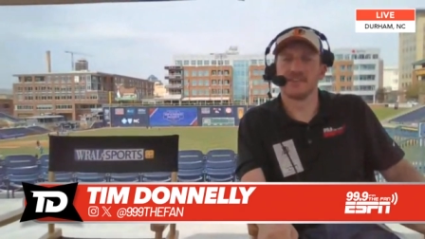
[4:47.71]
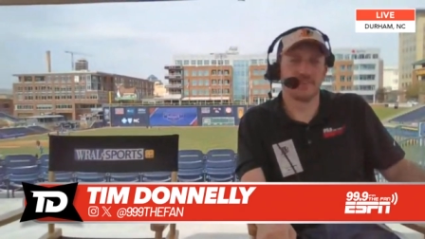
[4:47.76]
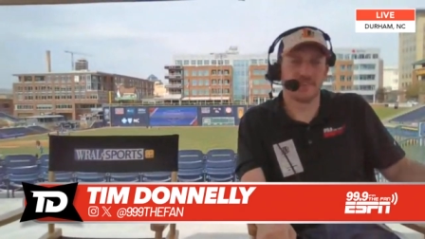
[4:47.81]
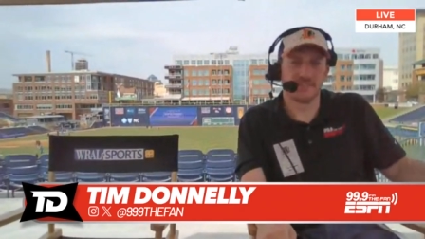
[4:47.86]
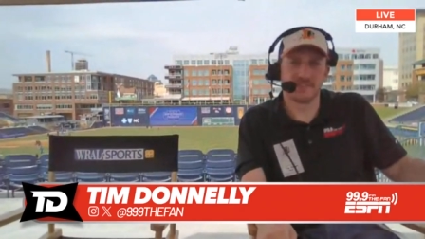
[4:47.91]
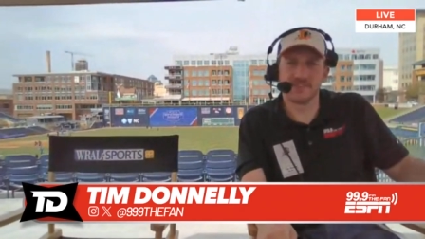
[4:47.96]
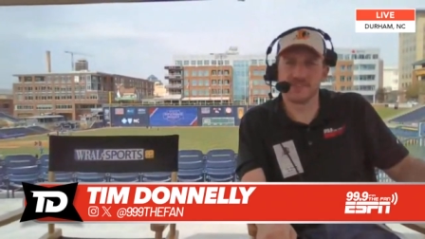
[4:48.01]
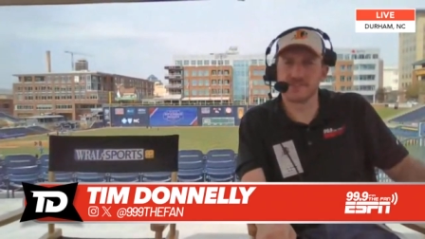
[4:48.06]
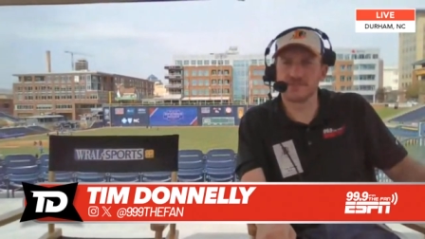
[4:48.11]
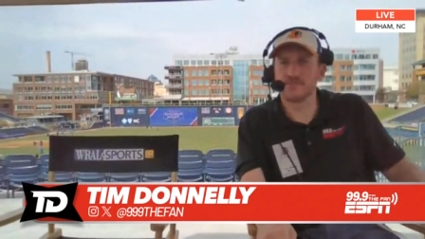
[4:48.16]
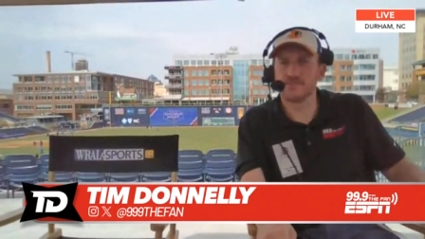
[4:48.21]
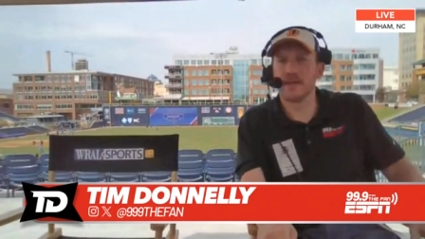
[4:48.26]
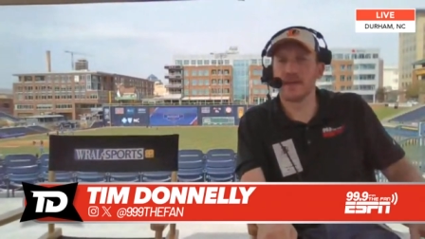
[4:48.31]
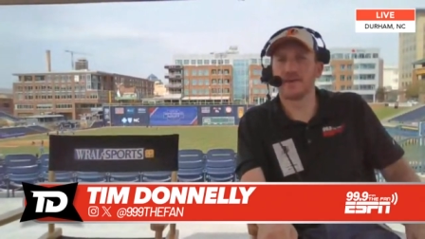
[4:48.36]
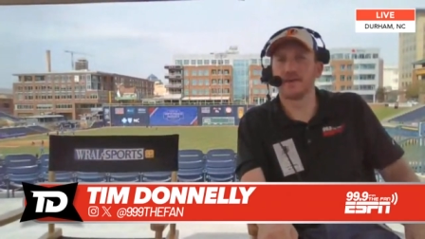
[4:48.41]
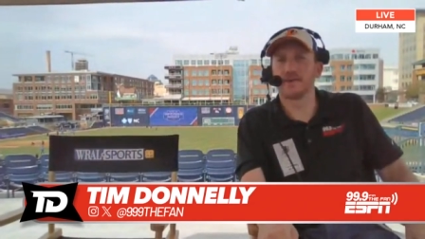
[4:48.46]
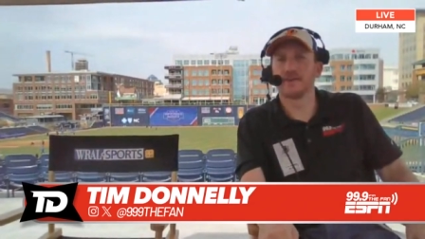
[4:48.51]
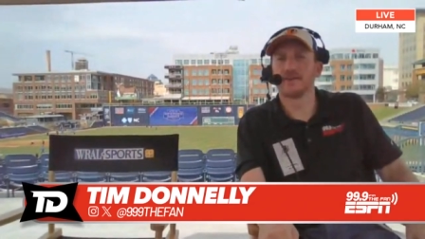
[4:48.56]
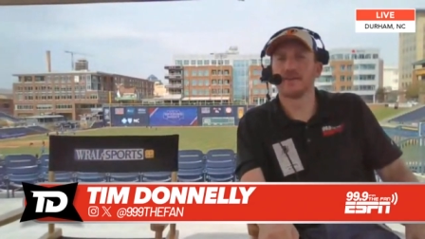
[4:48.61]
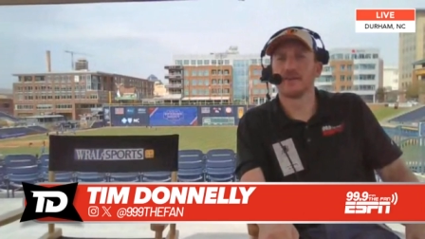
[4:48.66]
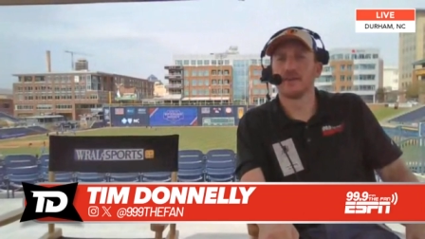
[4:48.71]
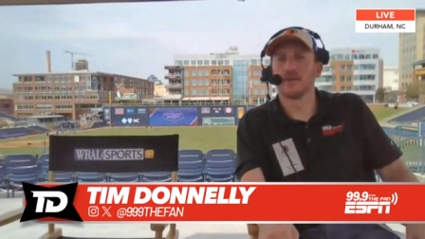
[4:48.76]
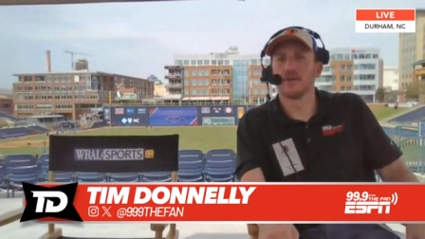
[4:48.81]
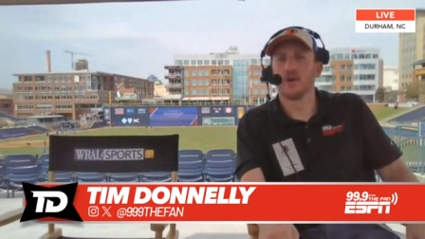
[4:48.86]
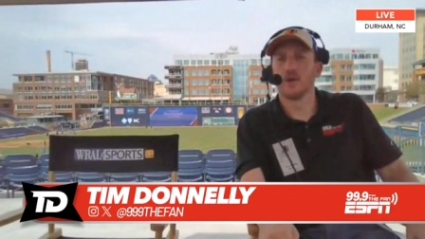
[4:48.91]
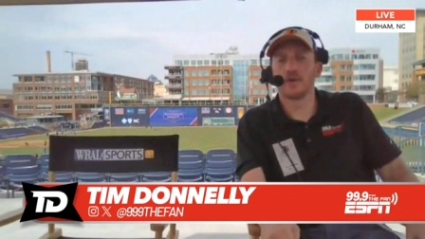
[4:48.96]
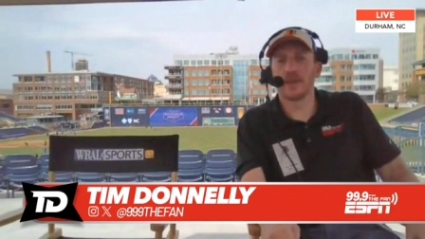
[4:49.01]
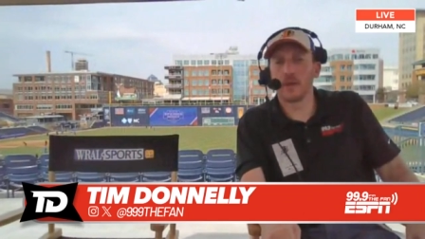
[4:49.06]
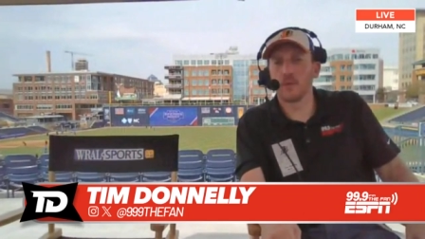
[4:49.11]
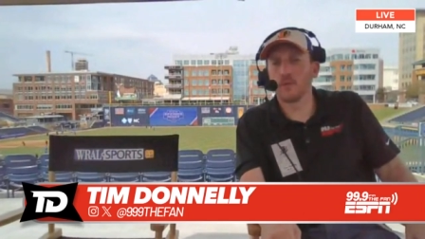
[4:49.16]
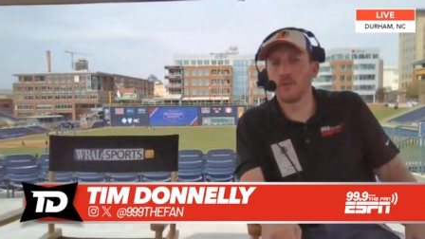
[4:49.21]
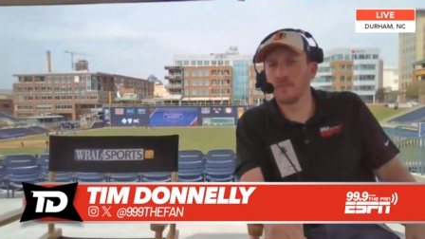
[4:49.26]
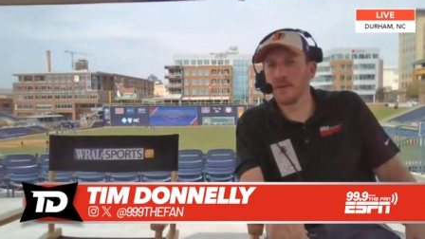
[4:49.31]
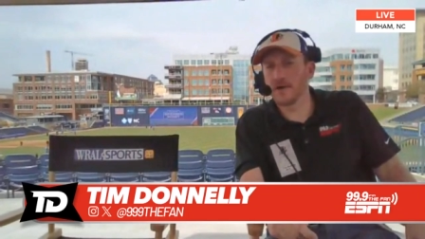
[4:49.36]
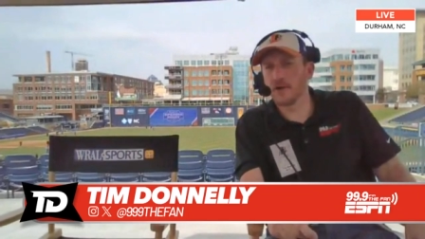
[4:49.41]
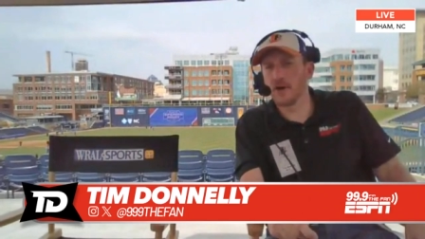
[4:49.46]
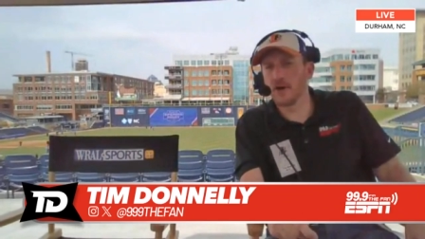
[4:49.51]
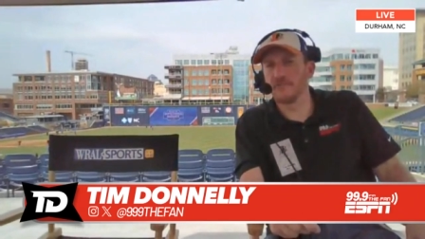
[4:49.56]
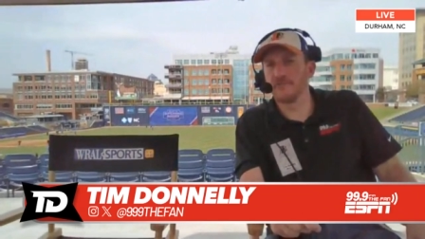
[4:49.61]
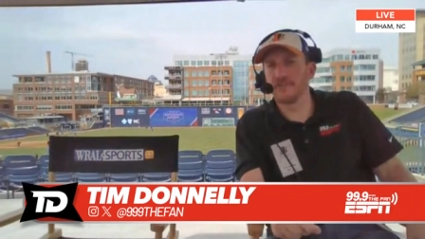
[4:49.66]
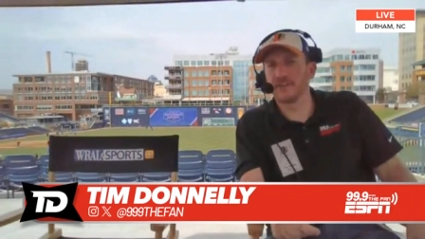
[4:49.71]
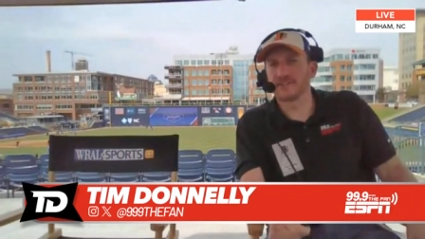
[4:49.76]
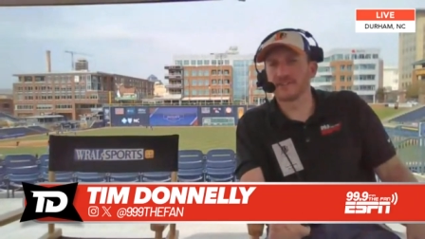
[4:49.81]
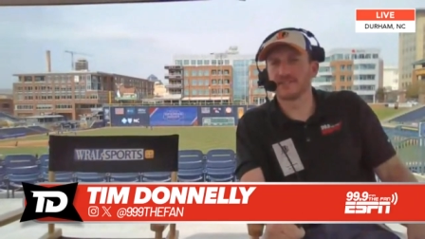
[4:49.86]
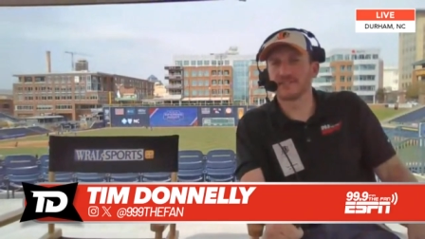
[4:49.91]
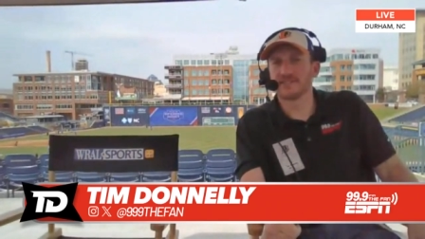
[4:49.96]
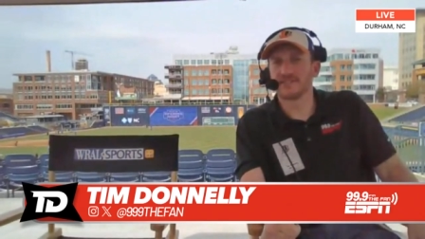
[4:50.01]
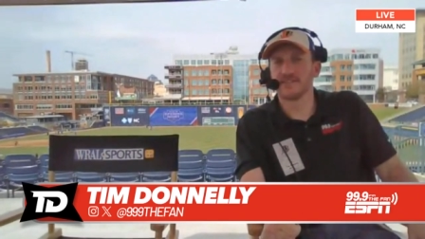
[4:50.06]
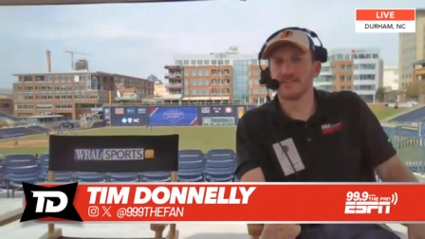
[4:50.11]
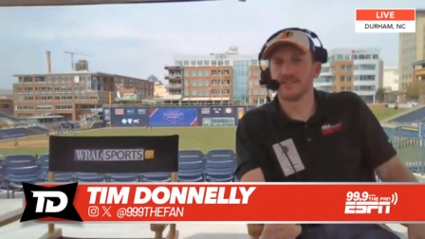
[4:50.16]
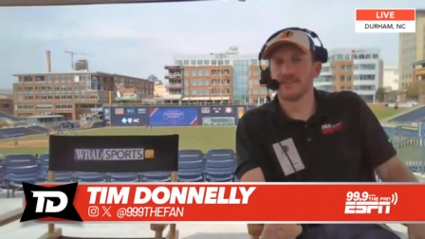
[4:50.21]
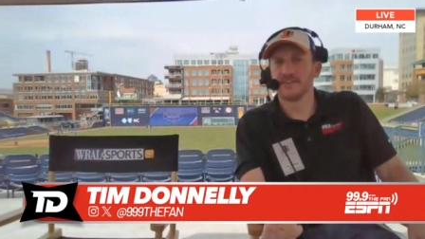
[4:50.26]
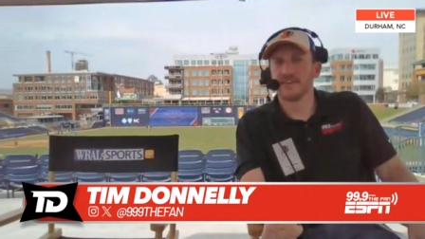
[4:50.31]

Defense doesn't matter. Okay, what about offense?